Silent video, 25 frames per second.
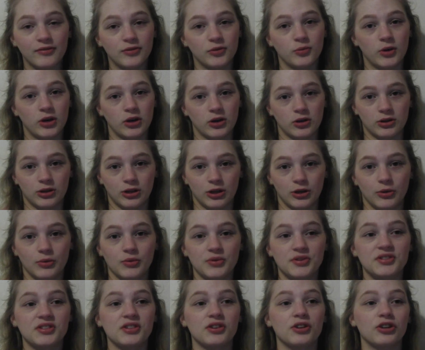to wear
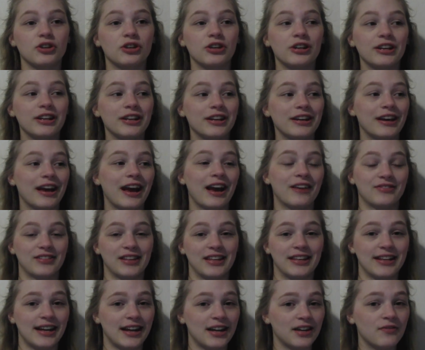clothes. You're going to have to
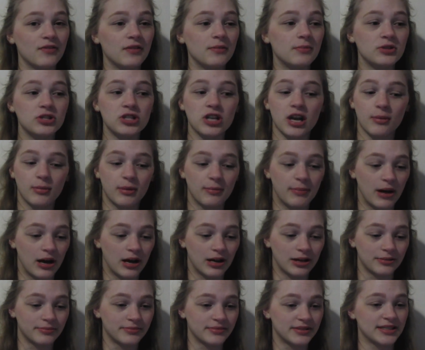get out of the pajama
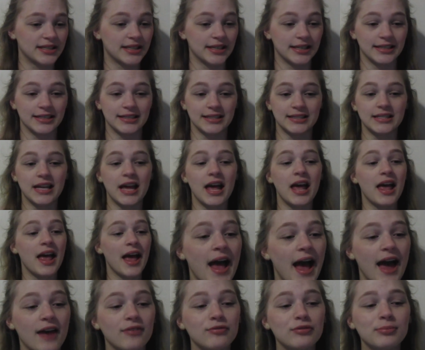bottoms because
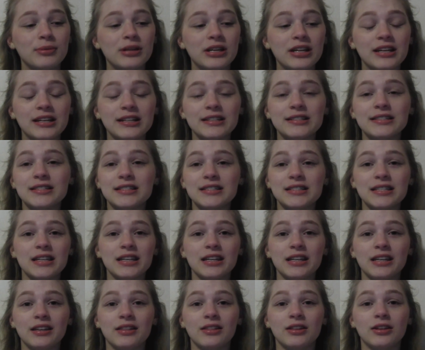everybody can
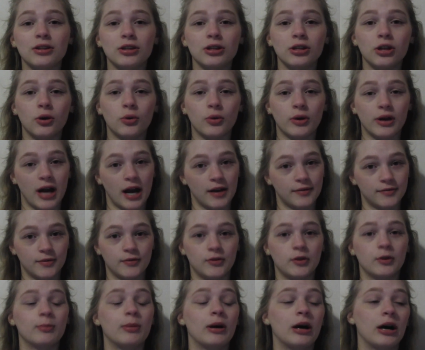see the lower half of
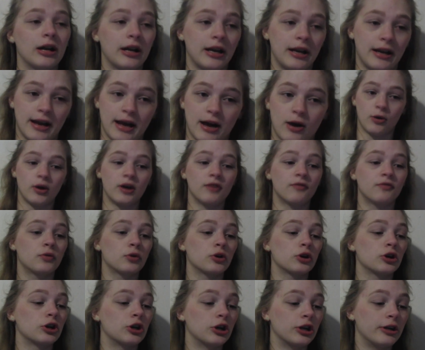your body now. If
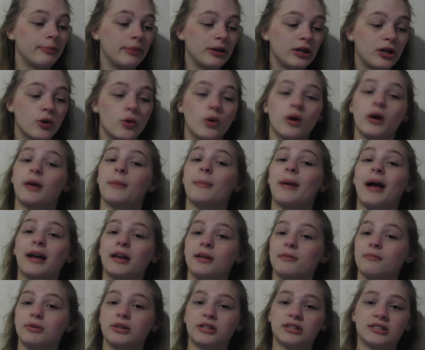we're going to be going back
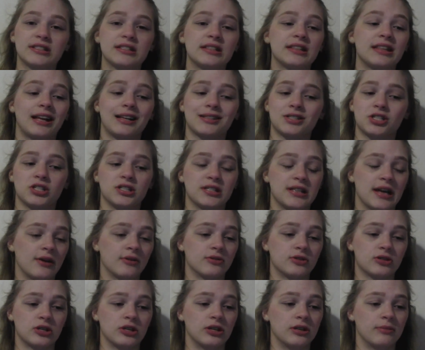in person, that's just how
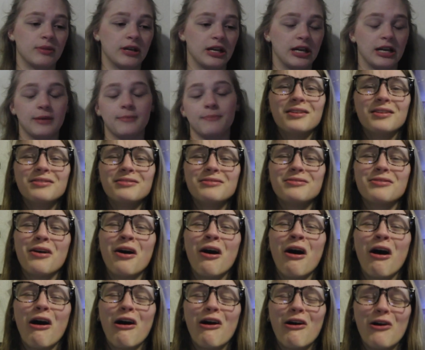it's going to be.
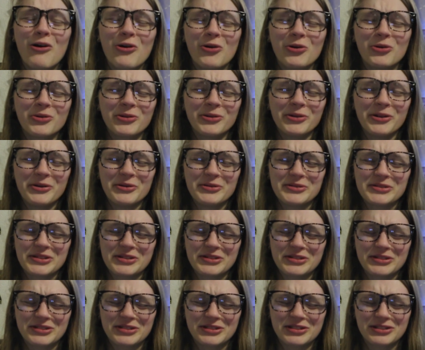No, clothes
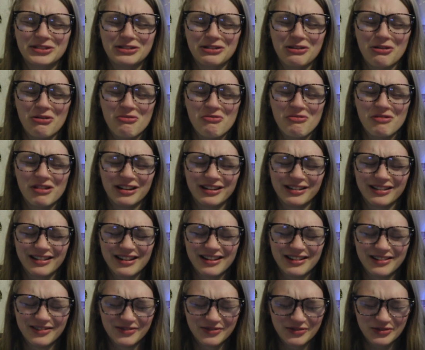are so
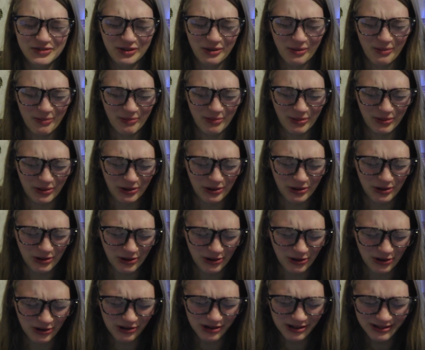
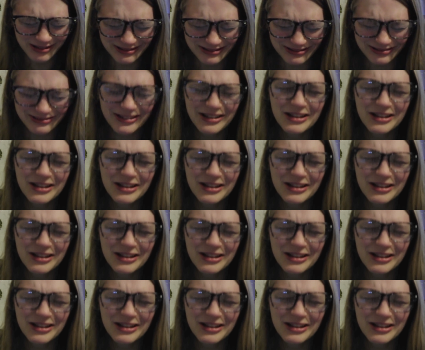uncomfortable.